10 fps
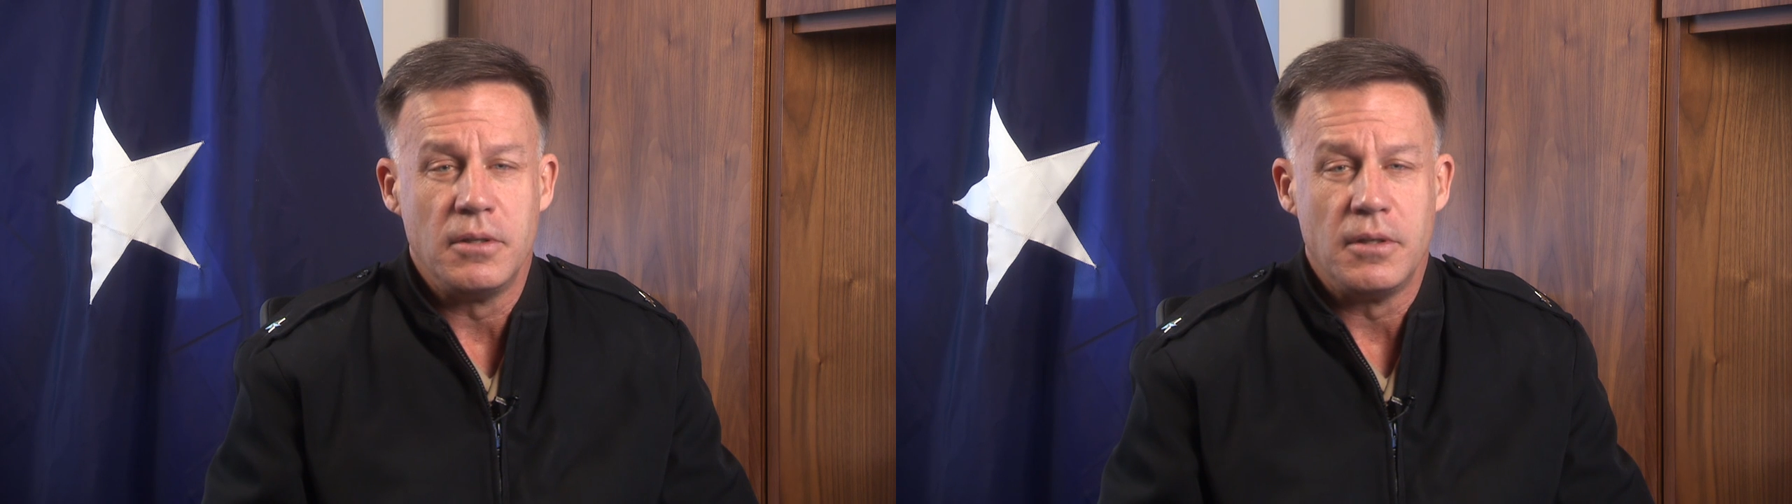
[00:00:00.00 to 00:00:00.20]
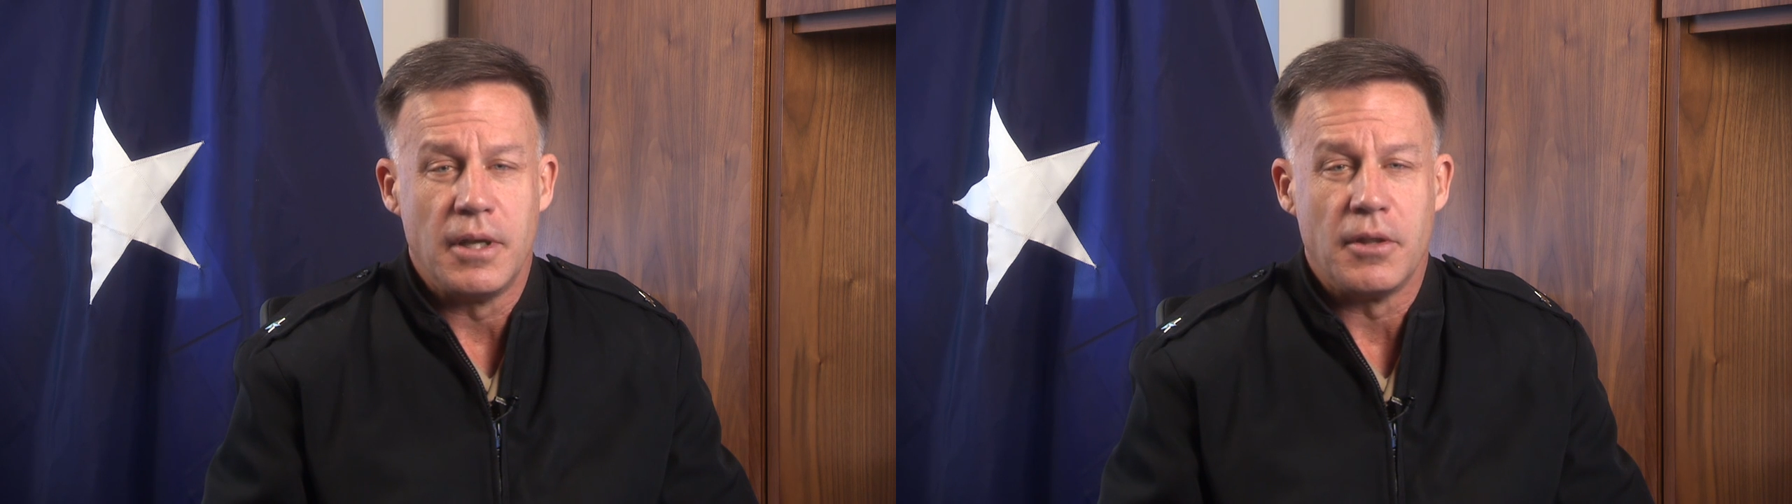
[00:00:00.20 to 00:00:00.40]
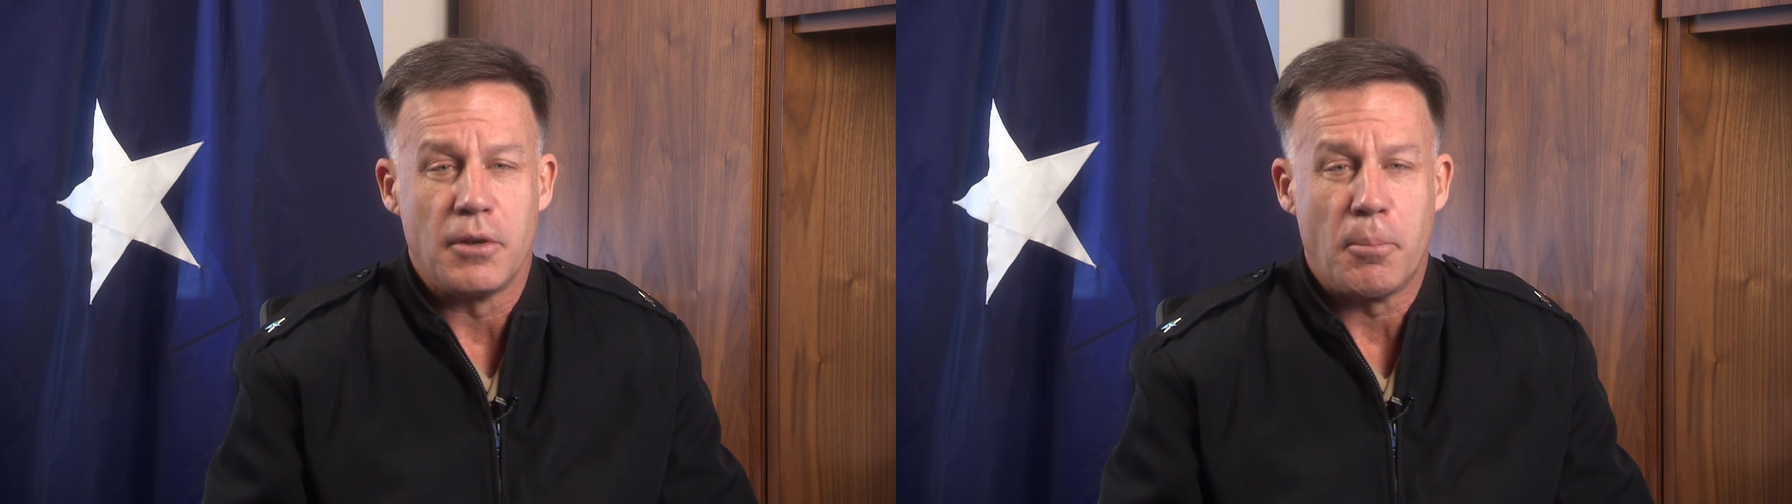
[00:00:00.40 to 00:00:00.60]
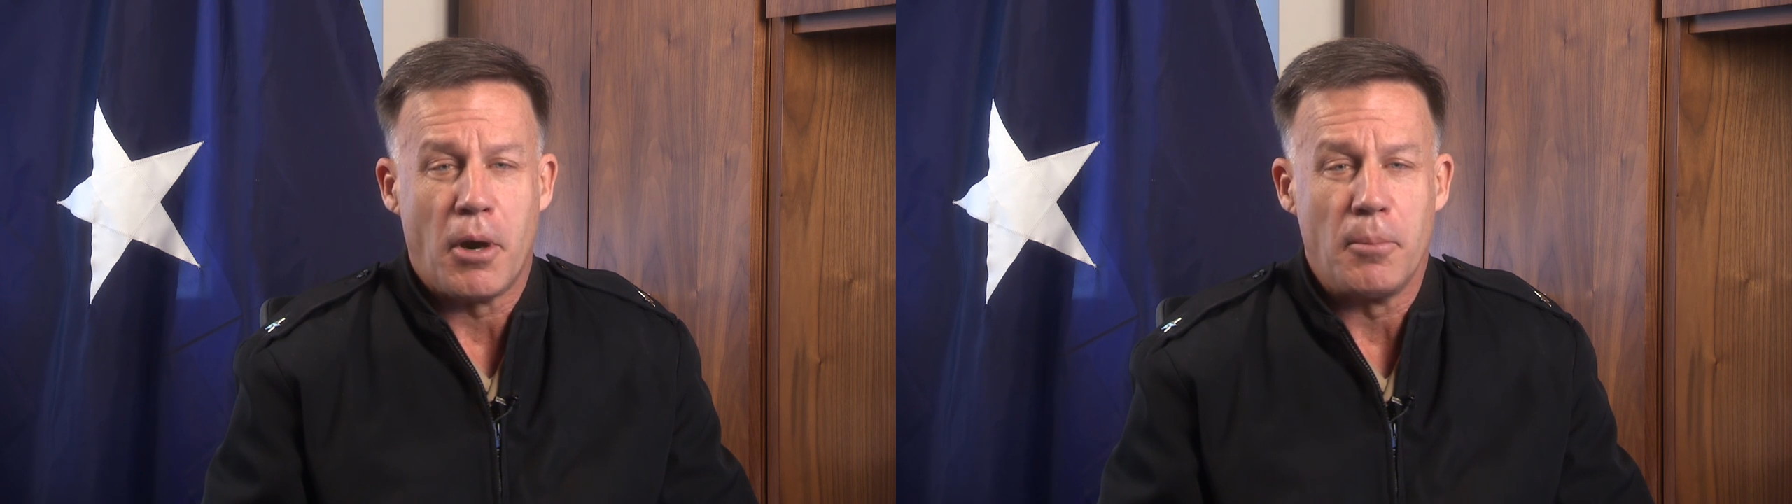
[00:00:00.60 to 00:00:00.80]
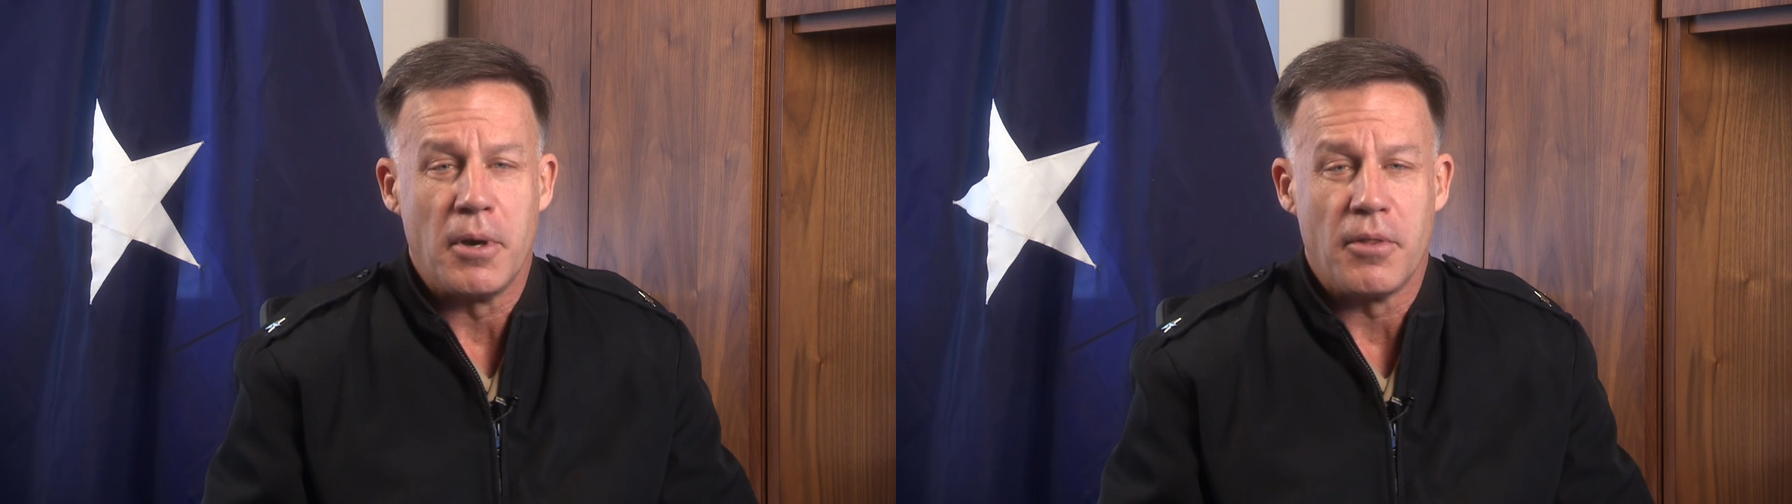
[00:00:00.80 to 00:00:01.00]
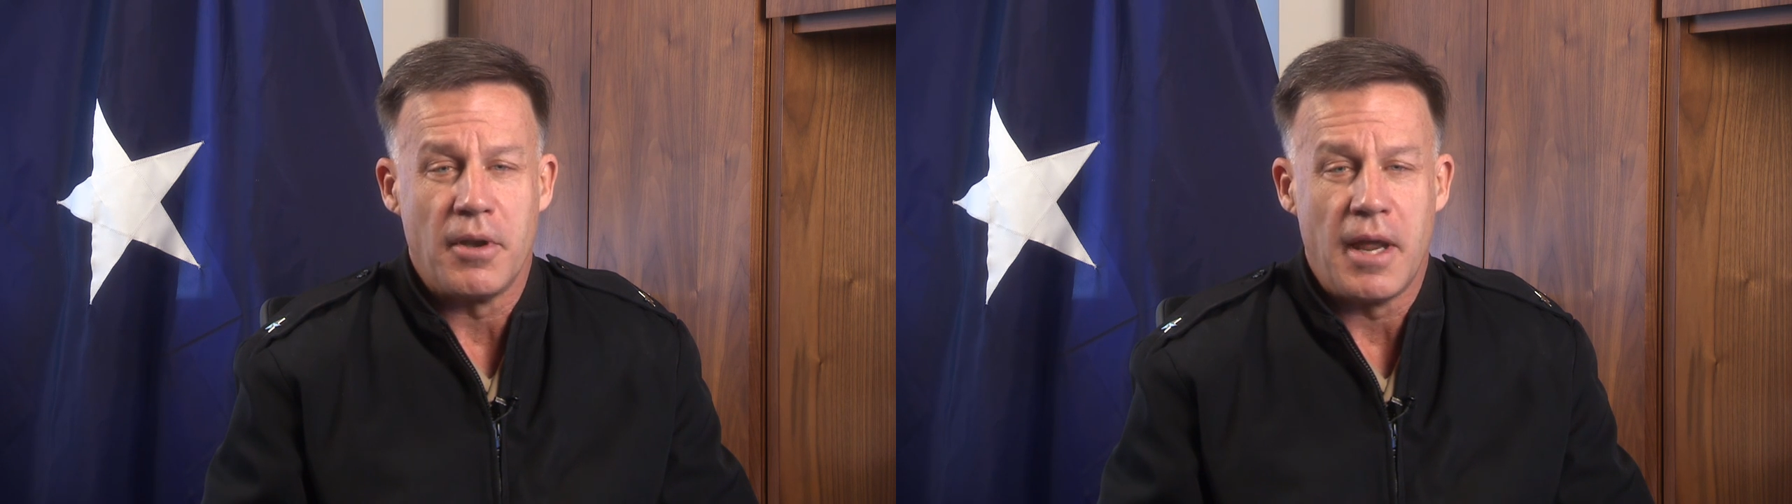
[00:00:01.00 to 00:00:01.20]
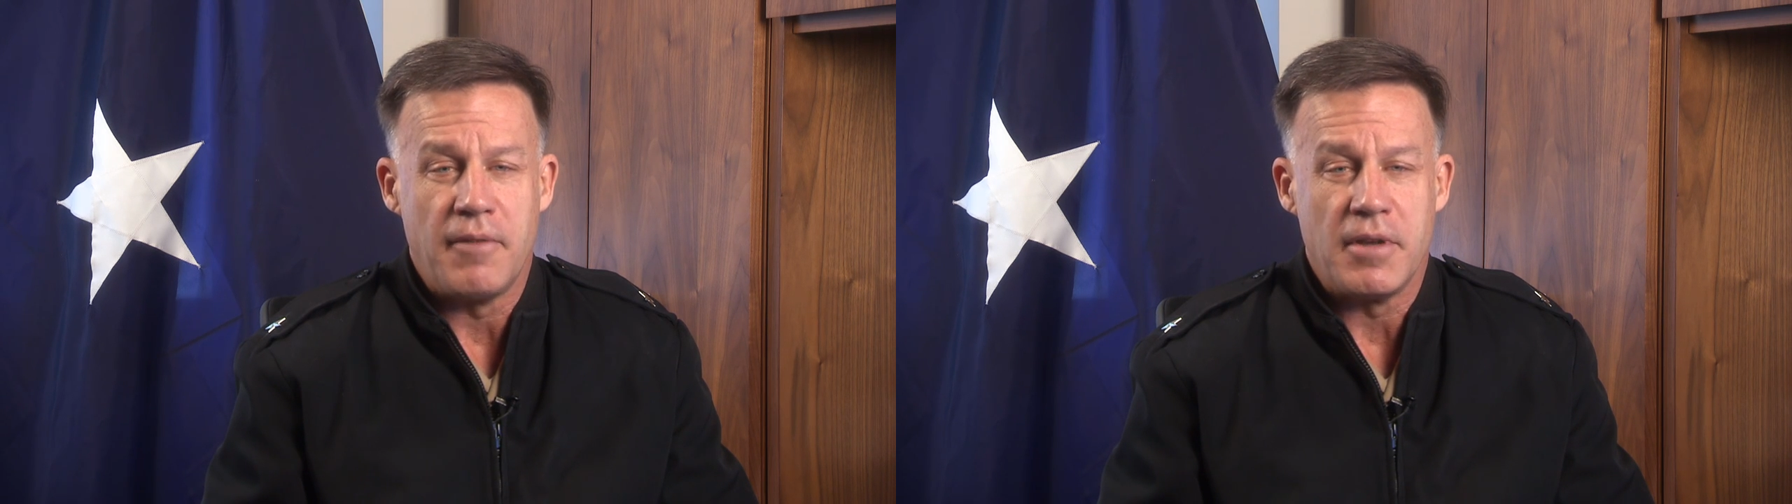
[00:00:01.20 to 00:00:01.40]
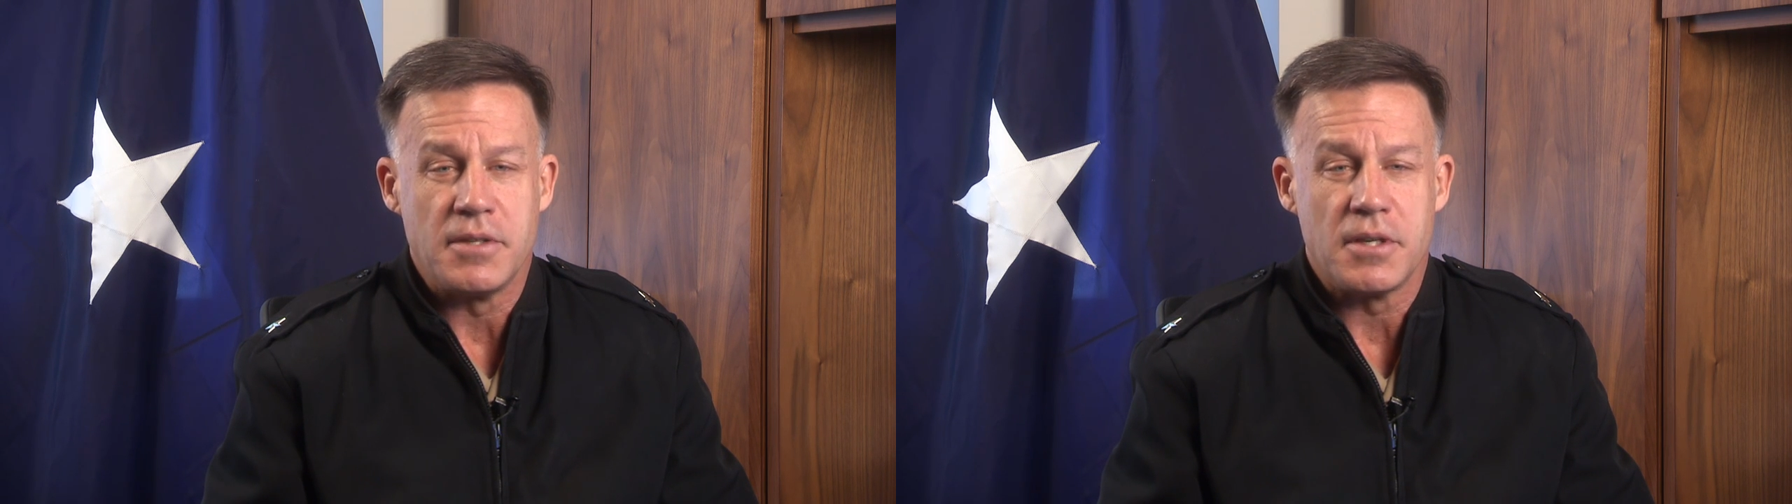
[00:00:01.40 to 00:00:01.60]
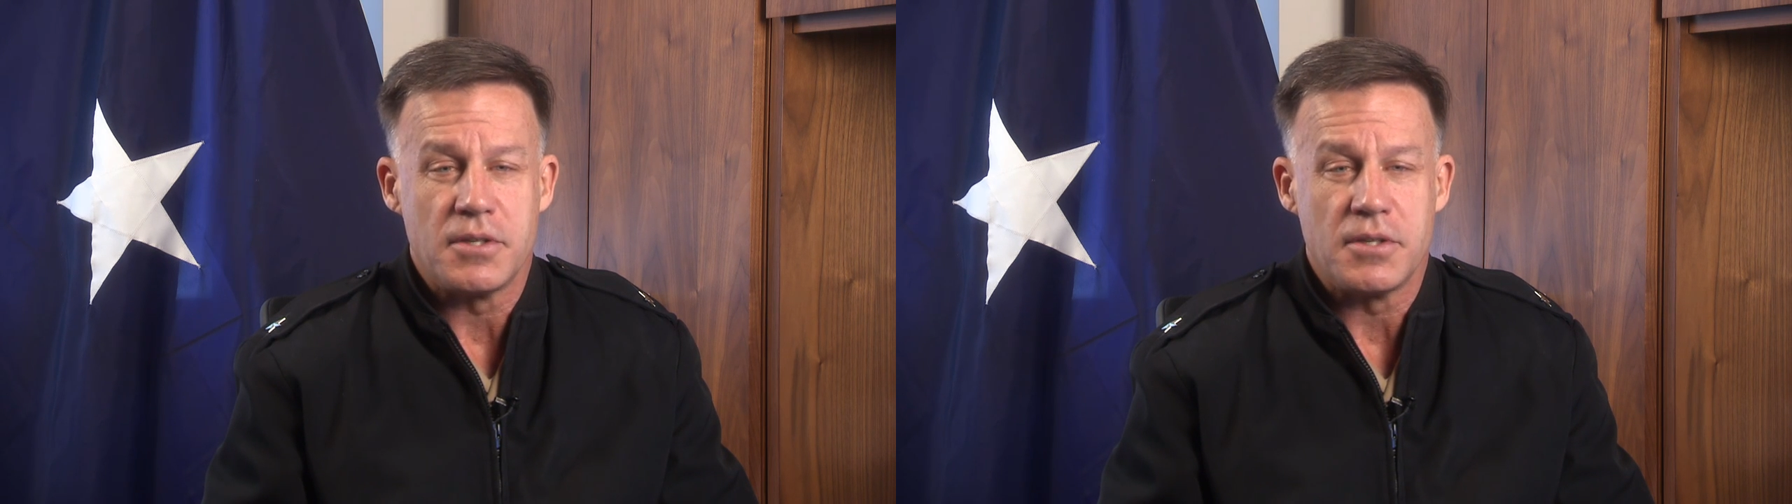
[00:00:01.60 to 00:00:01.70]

in the Department of the Navy's